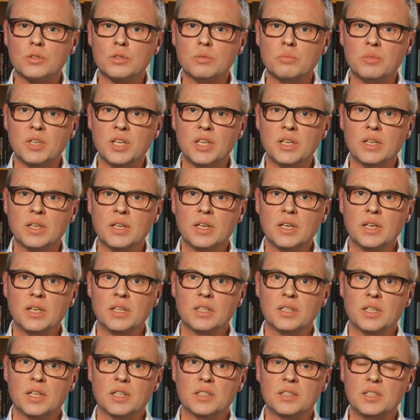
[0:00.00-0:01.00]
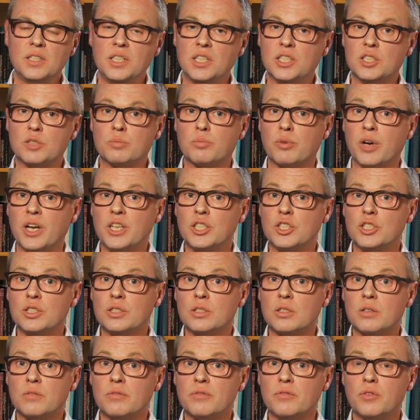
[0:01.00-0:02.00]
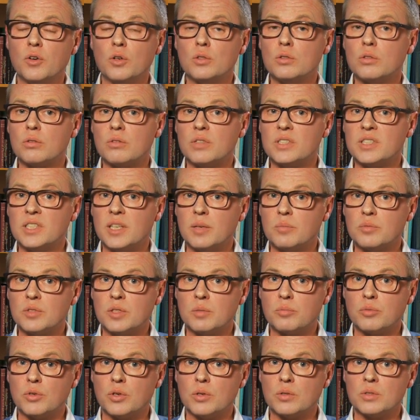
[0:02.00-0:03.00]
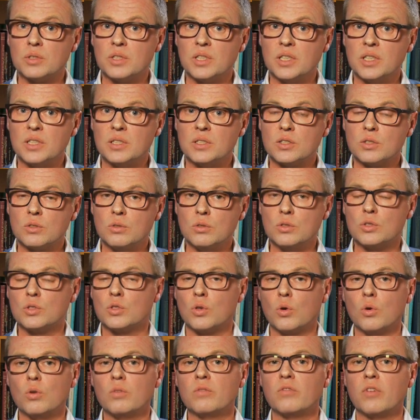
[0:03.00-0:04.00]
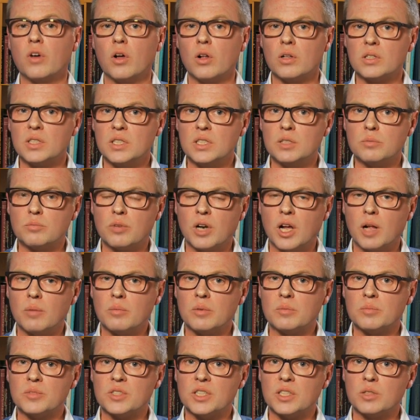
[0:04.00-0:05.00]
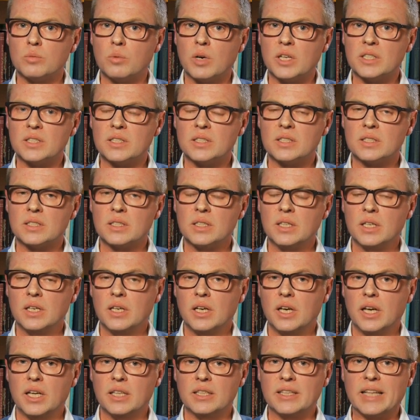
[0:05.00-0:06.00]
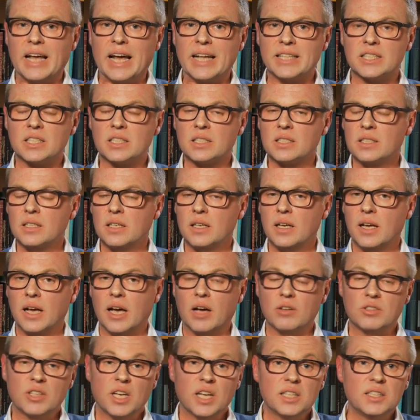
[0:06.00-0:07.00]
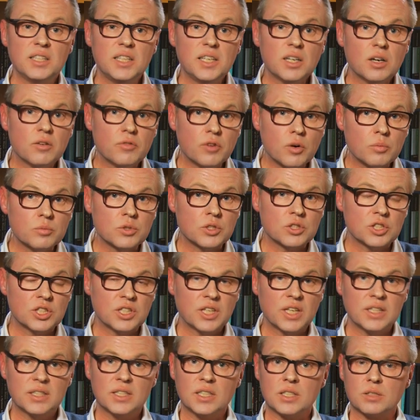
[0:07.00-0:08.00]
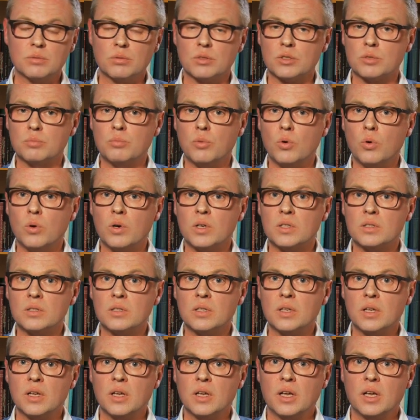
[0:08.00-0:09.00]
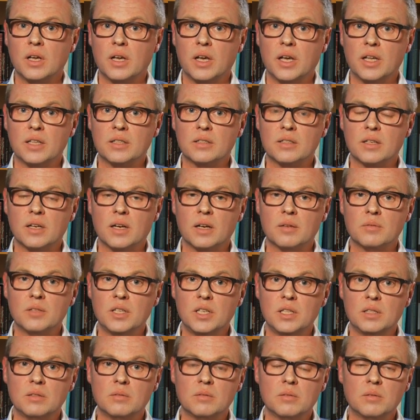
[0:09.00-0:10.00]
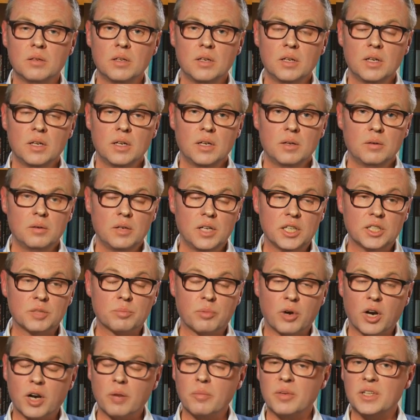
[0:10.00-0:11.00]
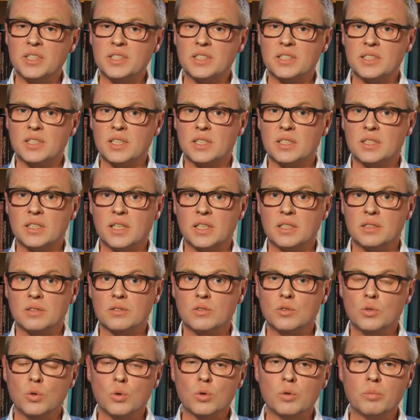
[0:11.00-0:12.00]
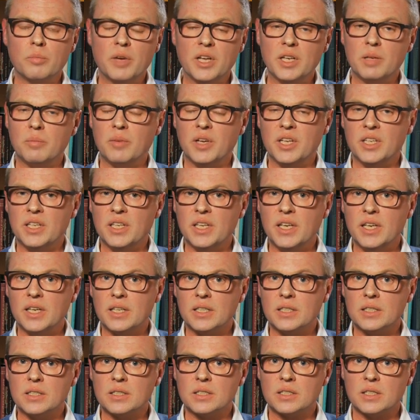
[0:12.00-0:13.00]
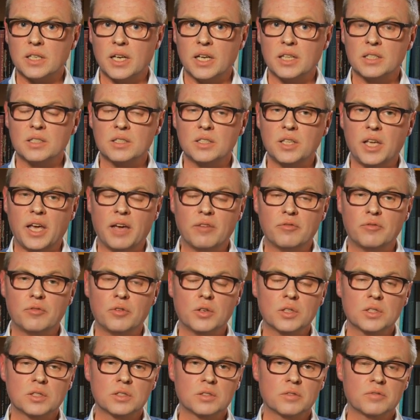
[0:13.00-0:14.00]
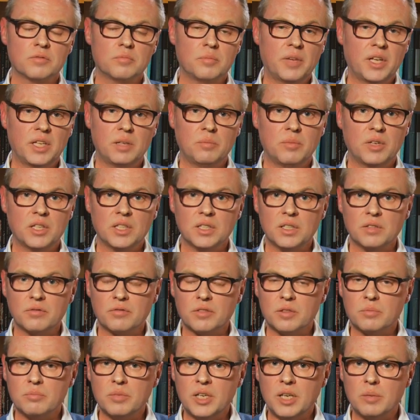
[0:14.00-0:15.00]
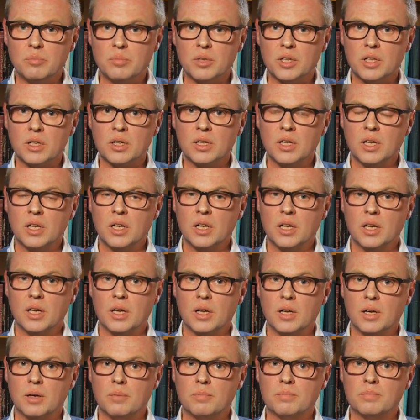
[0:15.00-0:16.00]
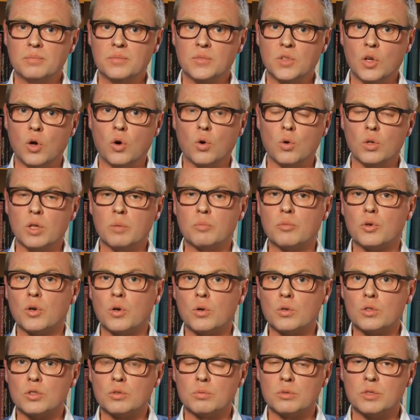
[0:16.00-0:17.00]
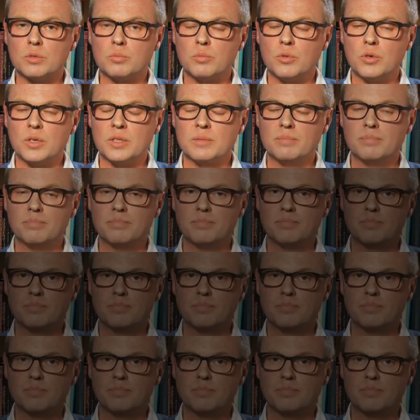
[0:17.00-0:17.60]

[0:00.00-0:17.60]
to me that the expression of photoreceptor proteins could solve all these problems at once. And that's how the idea of optogenetics was born. And in experiments that then took many, many years and the efforts of many, many different people, the whole approach was born.